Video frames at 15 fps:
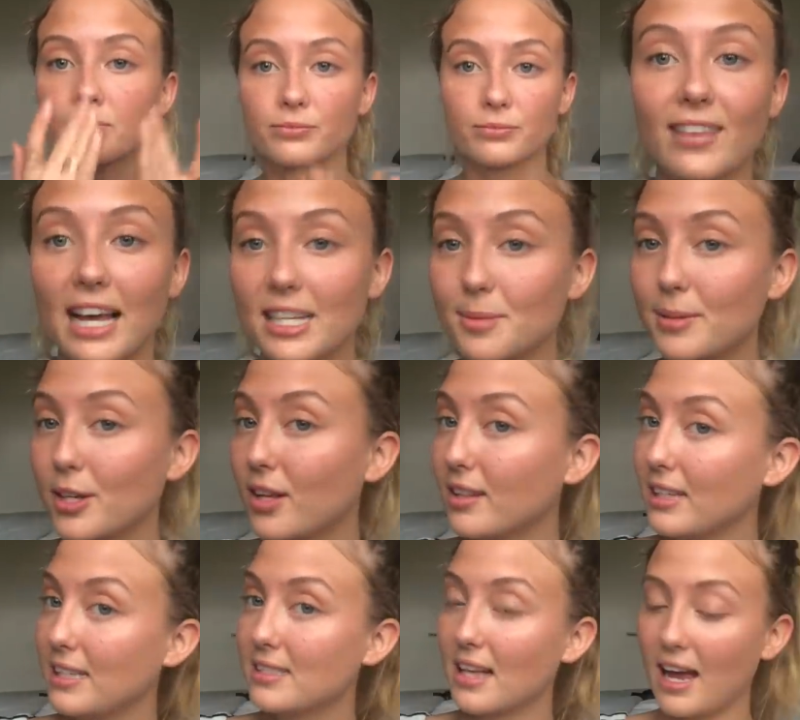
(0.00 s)
Last but not
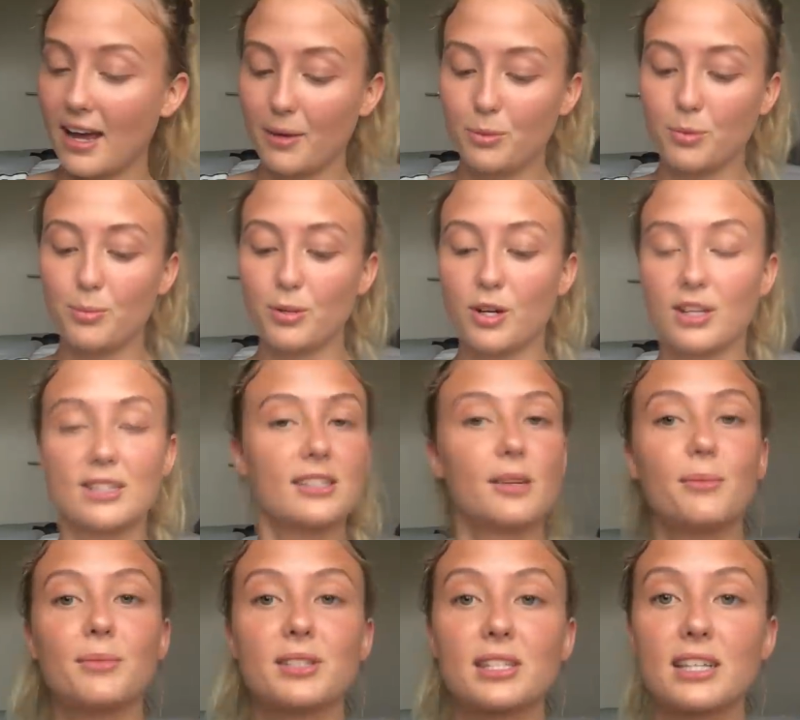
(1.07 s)
least, I will put on
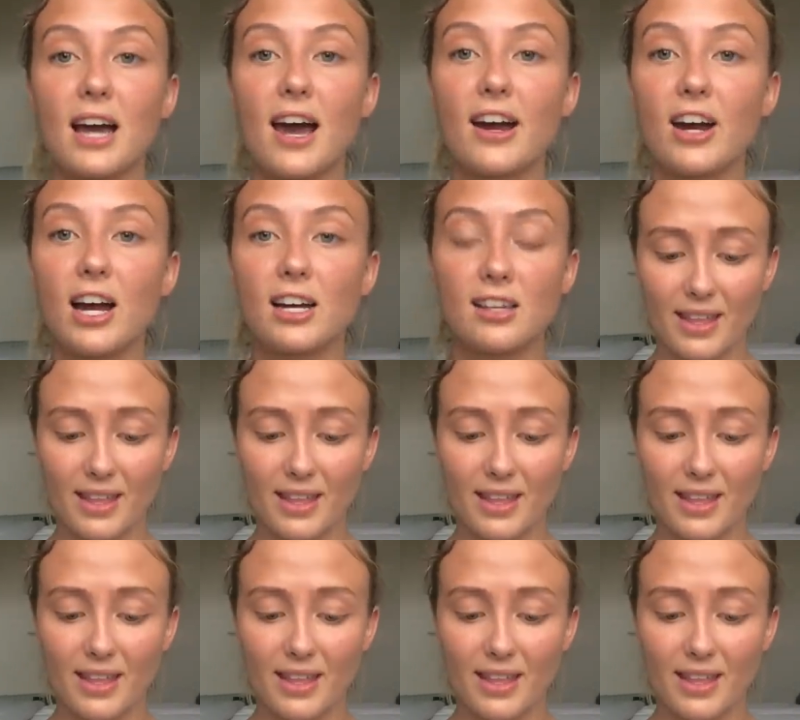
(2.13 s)
some mascara